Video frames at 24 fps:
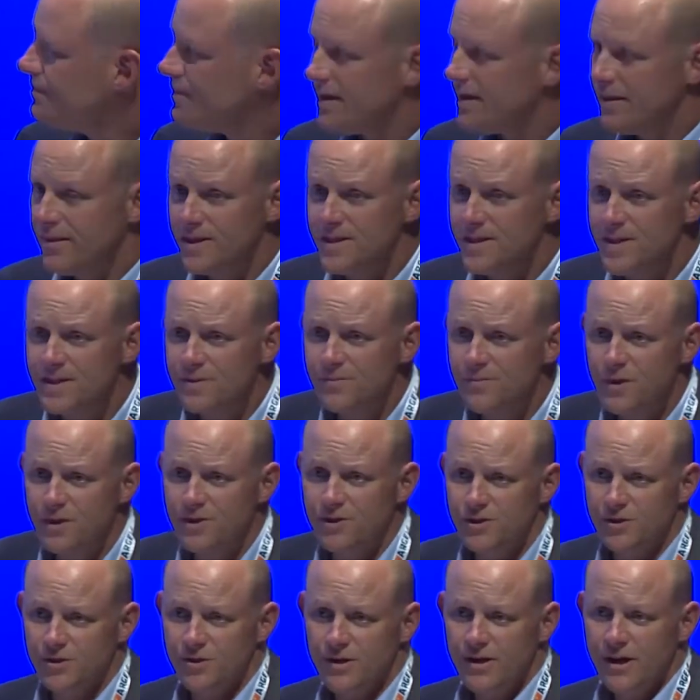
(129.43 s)
This is a
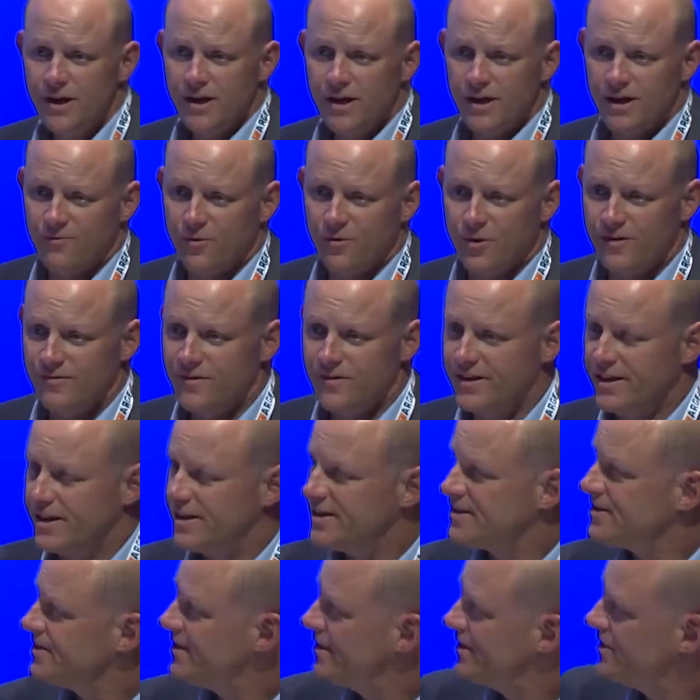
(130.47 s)
picture of one of our data
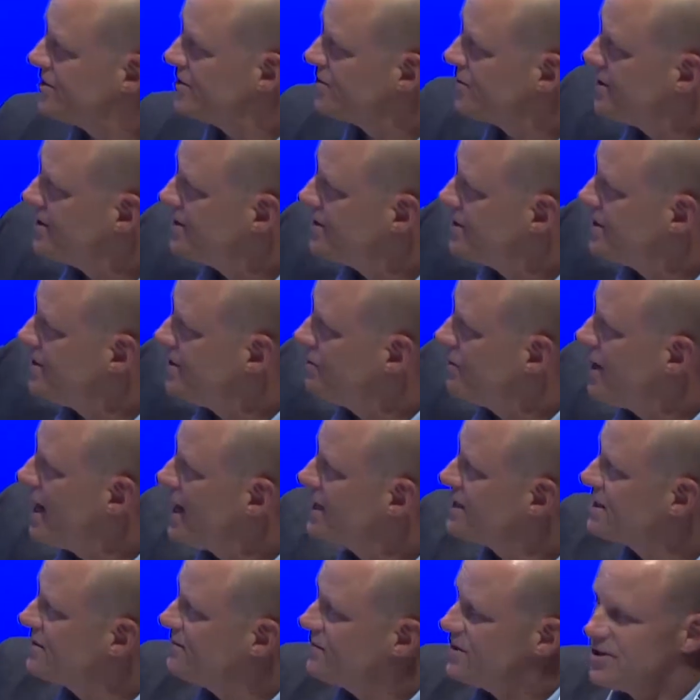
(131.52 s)
centers where you see
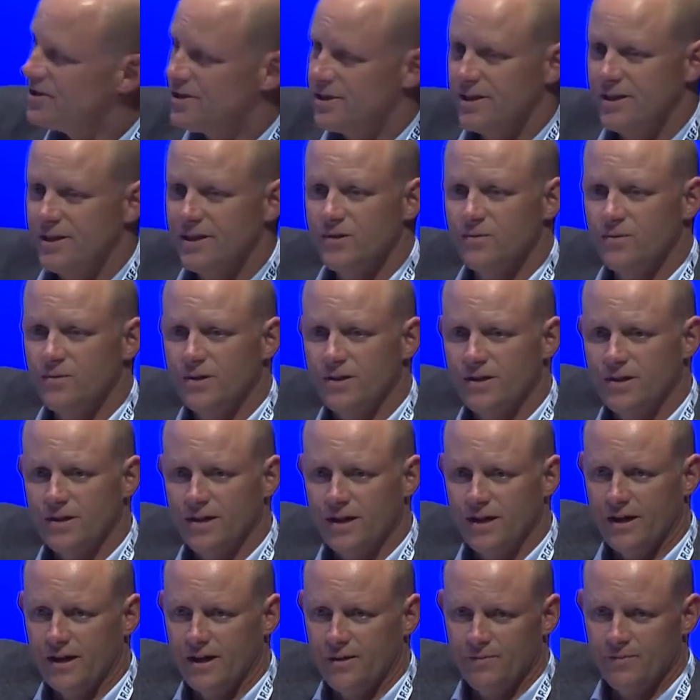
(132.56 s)
racks of machines with
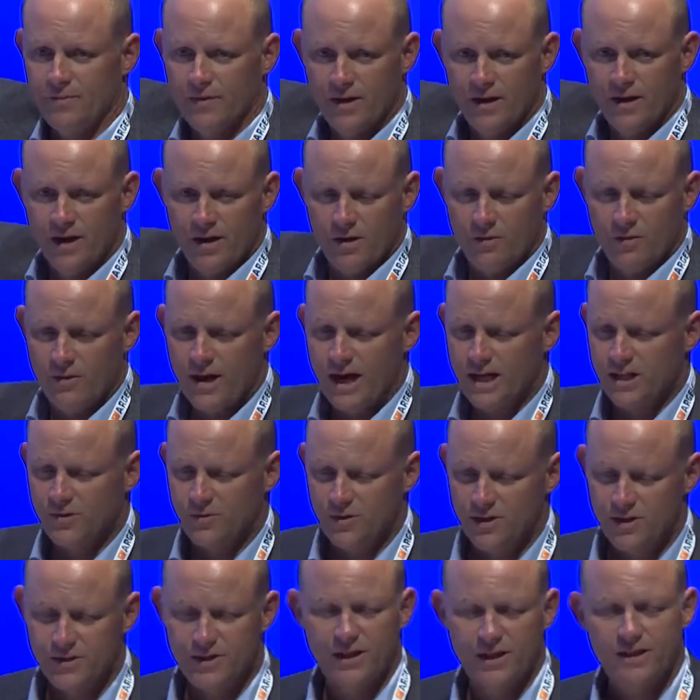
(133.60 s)
rack
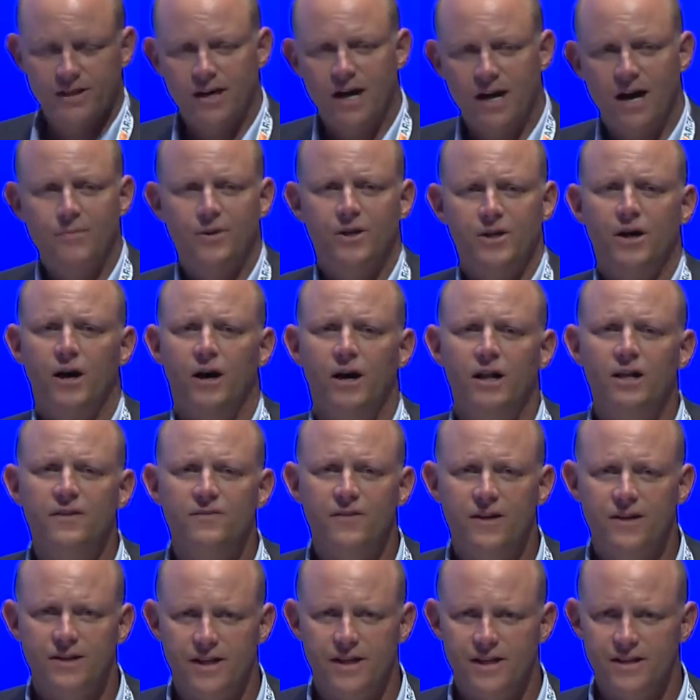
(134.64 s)
switches on top. And all of
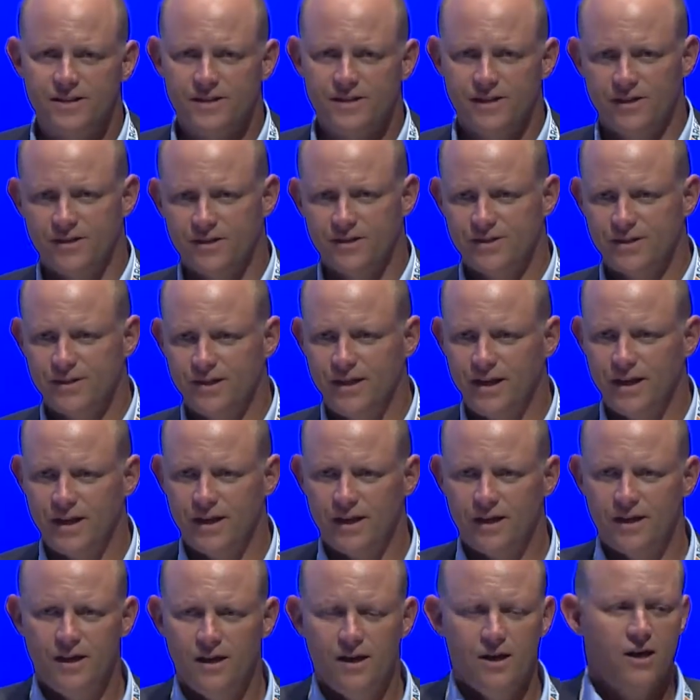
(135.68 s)
our data centers
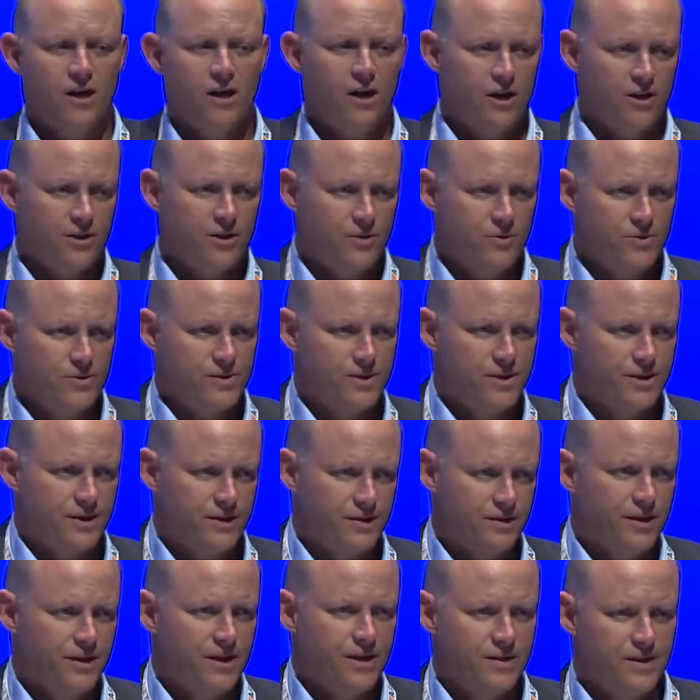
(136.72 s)
today are
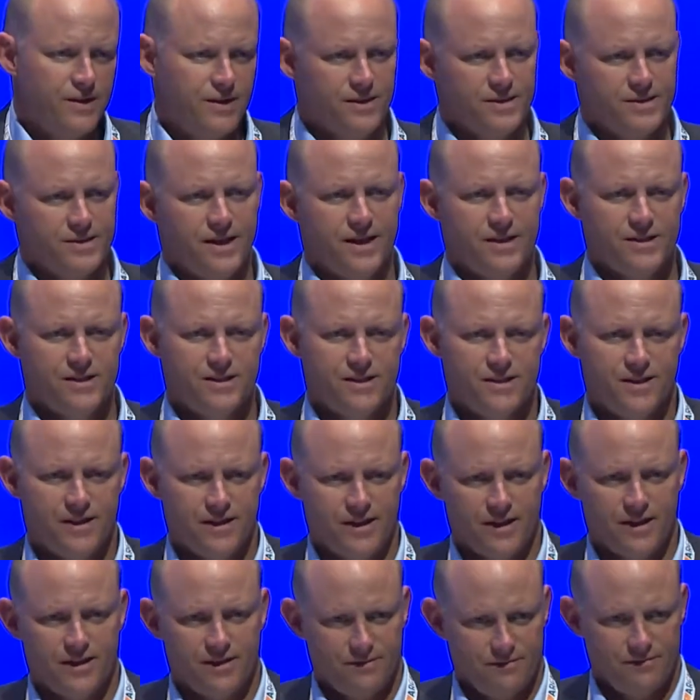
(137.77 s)
using these
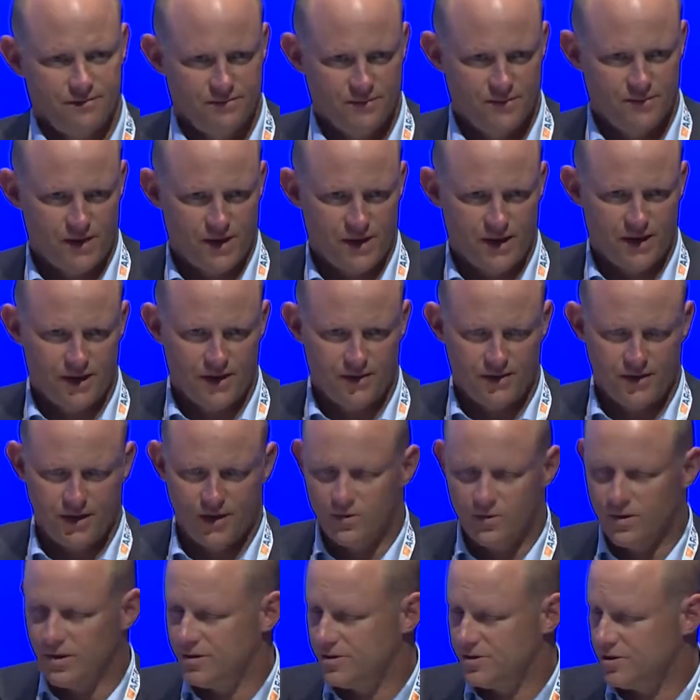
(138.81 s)
SDN
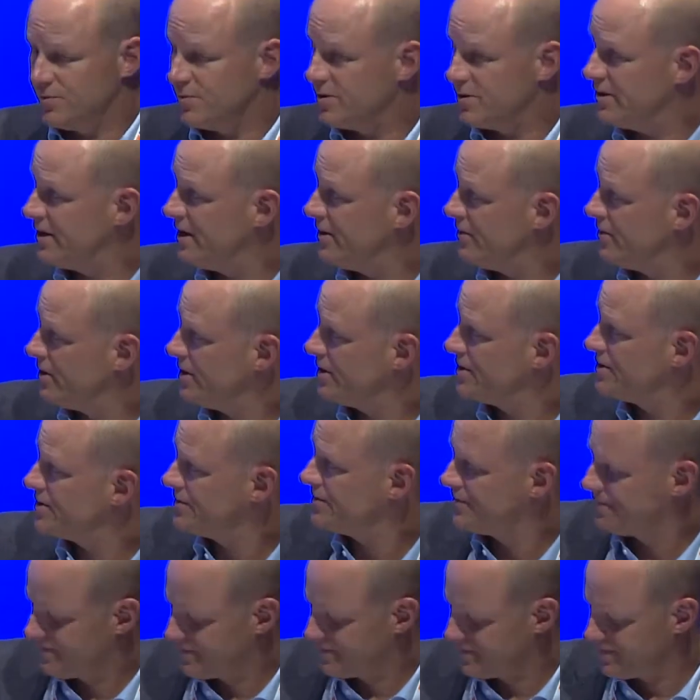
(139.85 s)
Jupyter networks.